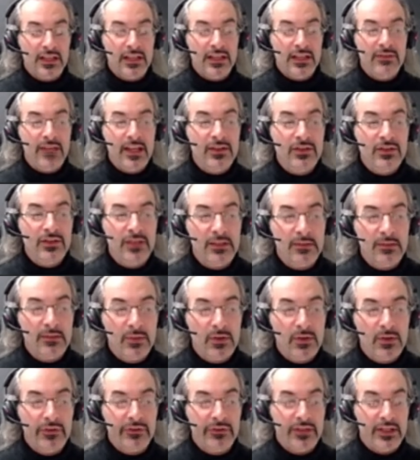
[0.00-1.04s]
eventually
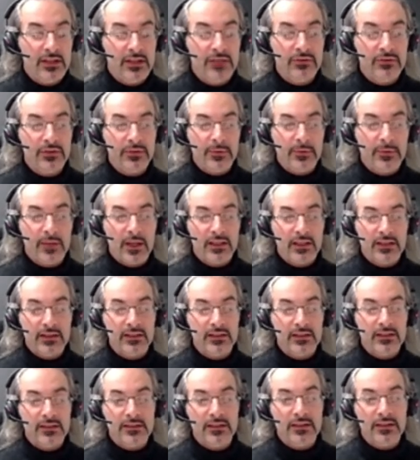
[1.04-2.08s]
boils down to the fact
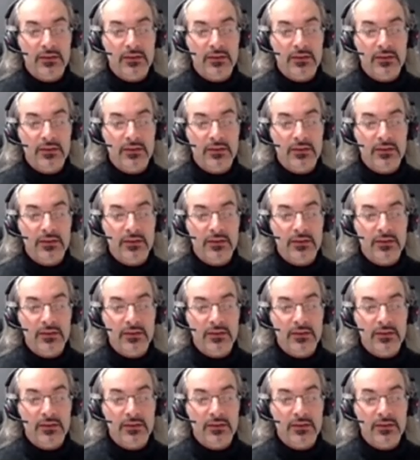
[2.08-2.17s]
that